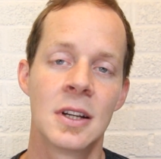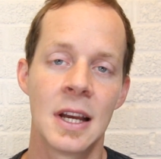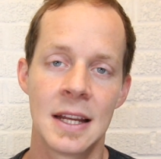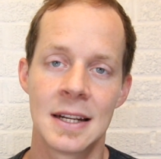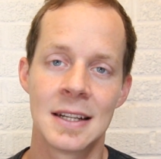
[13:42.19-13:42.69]

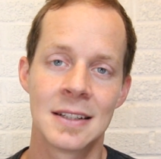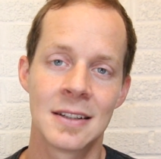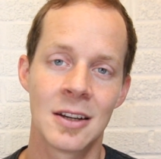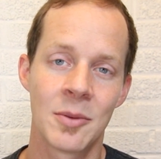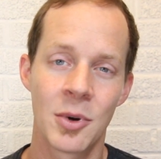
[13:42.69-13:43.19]
and
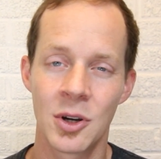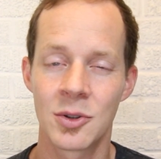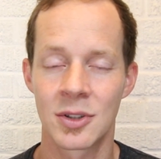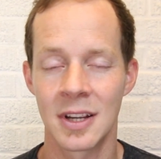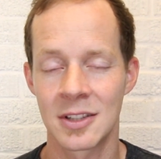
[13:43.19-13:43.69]

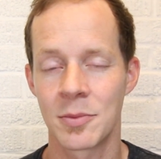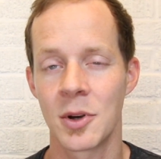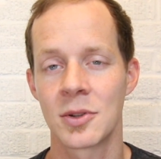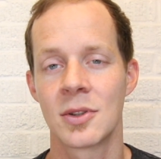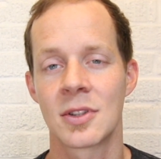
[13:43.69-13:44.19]
as
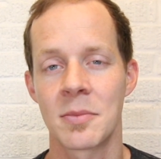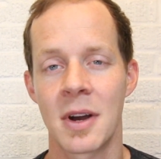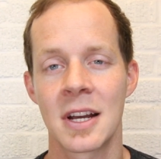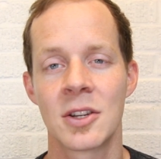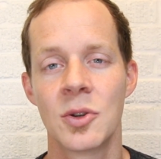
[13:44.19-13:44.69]
opposed to
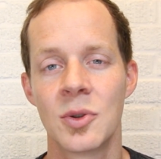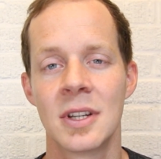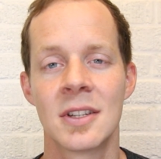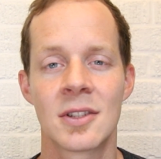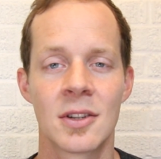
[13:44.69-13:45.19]
somebody who
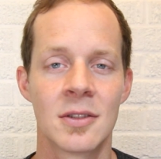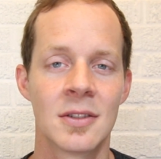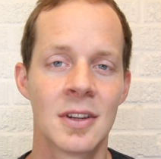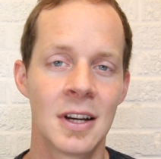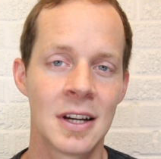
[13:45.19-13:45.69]
is
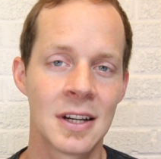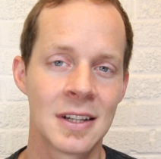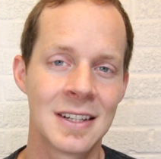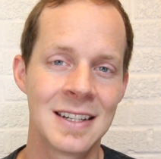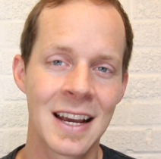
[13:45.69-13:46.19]

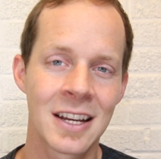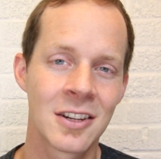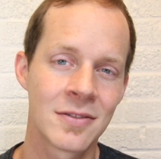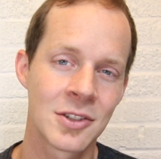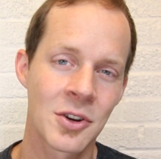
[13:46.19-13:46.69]

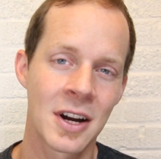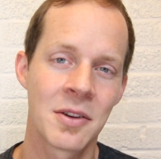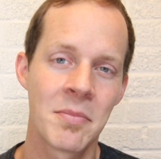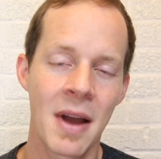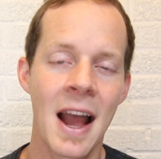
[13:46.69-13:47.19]
negative and trying
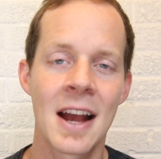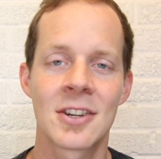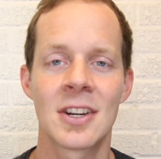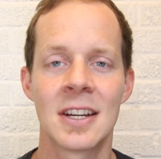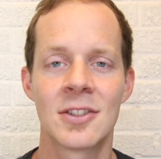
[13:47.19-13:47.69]
to
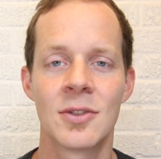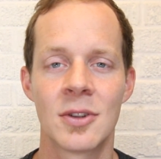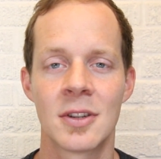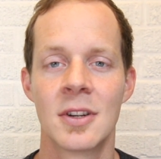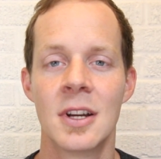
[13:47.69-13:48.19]
bash a
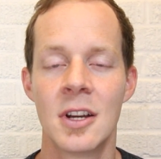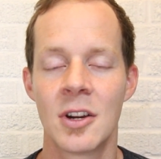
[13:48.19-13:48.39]
student.